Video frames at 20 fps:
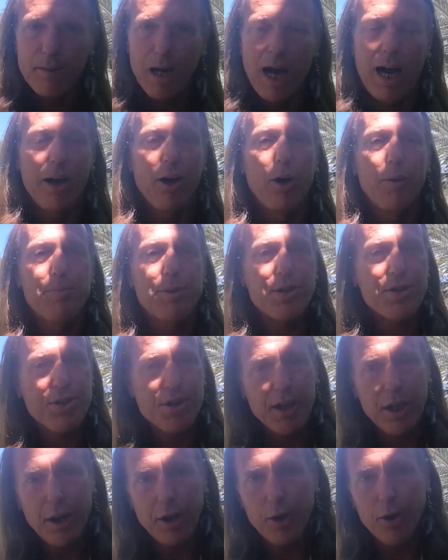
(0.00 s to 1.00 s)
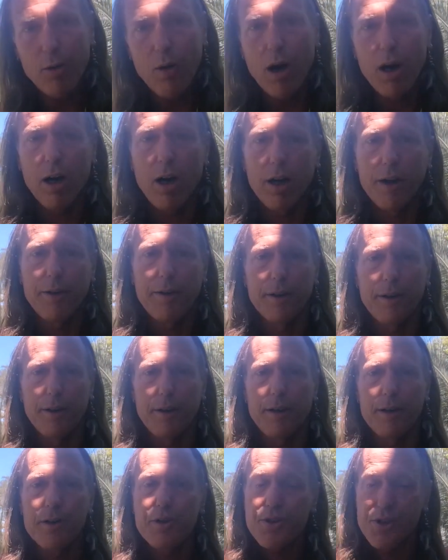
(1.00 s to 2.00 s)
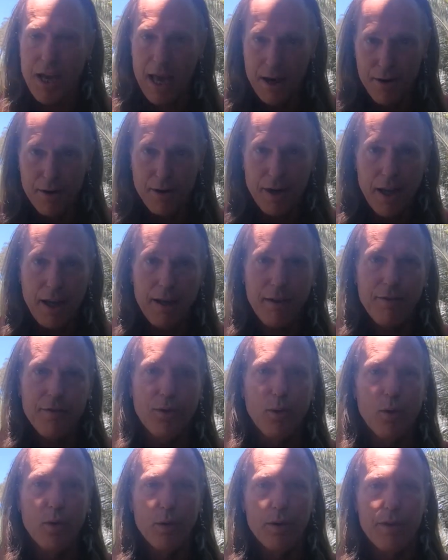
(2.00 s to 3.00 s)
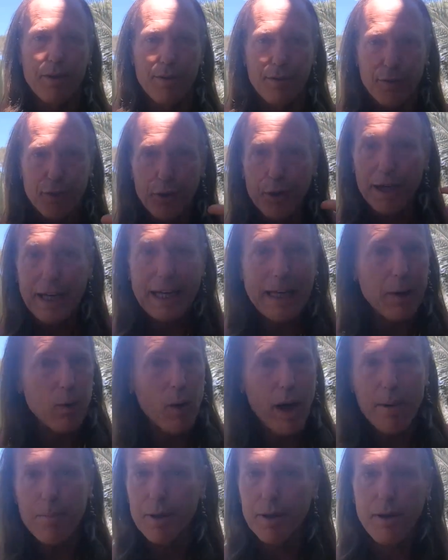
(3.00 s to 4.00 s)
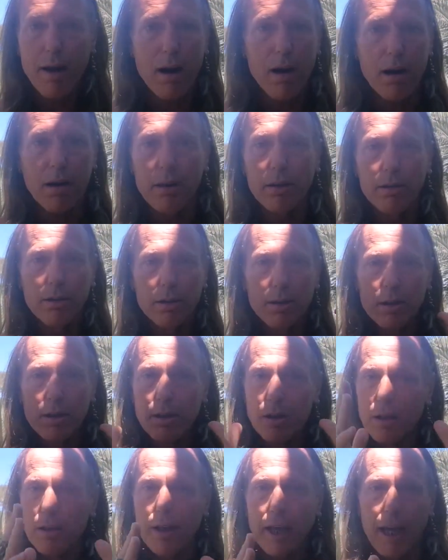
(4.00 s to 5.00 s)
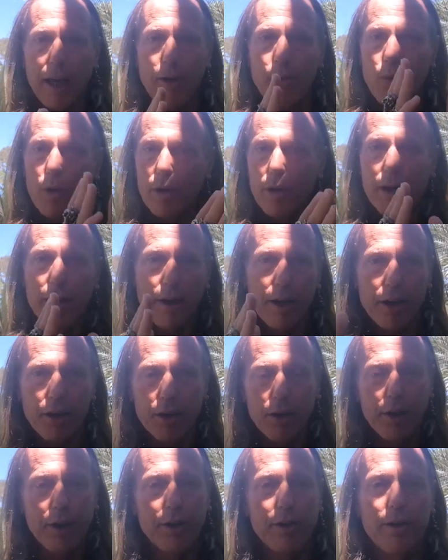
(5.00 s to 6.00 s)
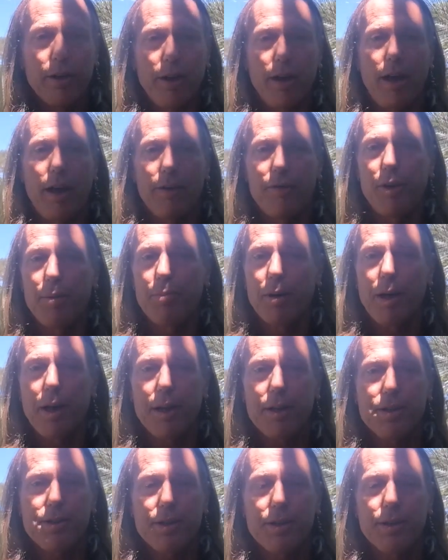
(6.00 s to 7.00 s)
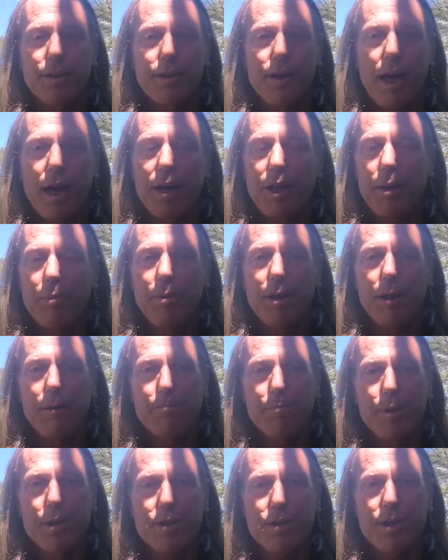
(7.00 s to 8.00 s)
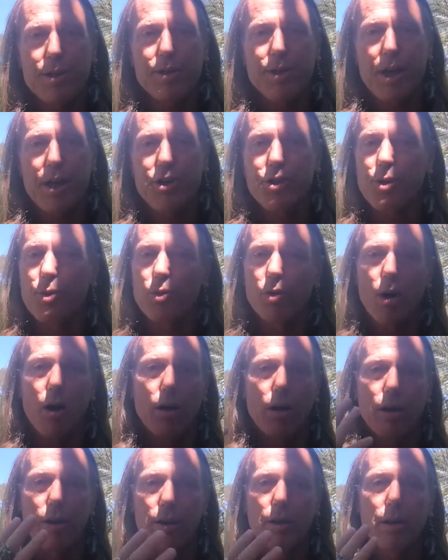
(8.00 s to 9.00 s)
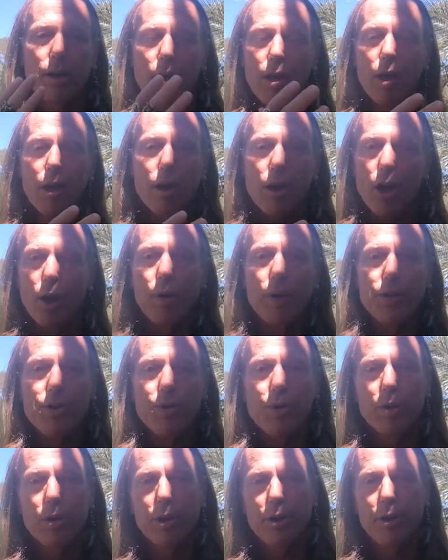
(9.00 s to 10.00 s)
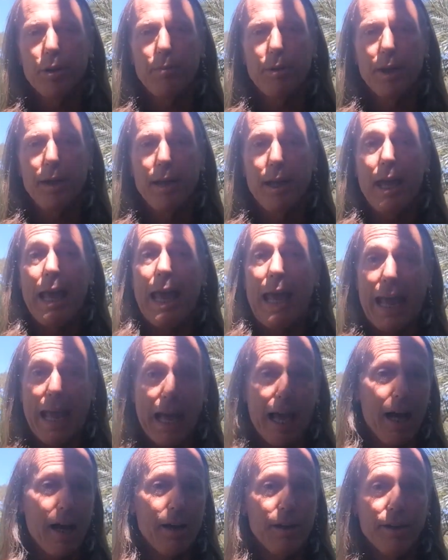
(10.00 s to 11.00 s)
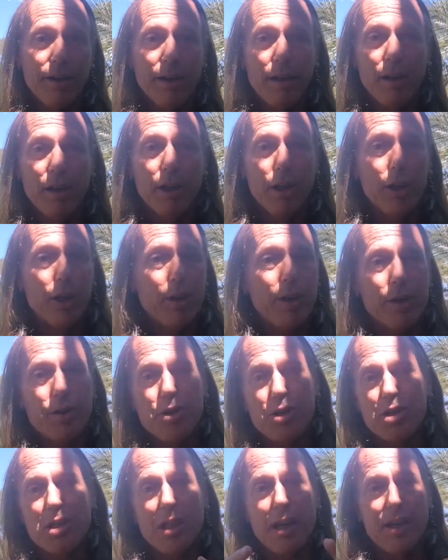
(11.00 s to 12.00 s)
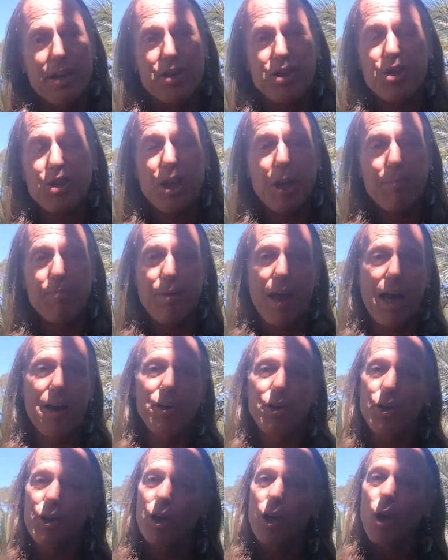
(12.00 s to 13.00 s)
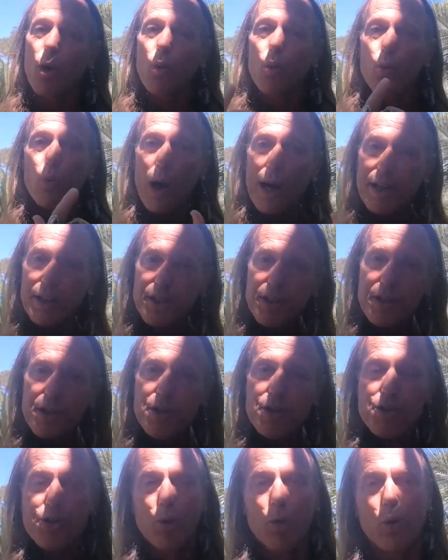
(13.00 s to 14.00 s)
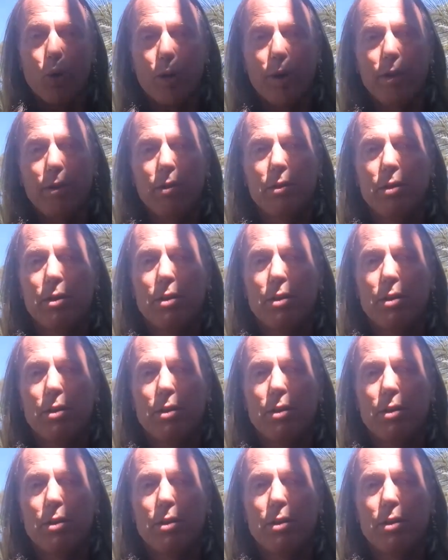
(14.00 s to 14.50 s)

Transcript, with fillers: I hope to see you on uh, Saturday for the free webinar. Okay, where you'll hear uh, everybody. It's a 90 minute presentation. We're all going to go into a little bit. And you can just like skip that and you can go right to the store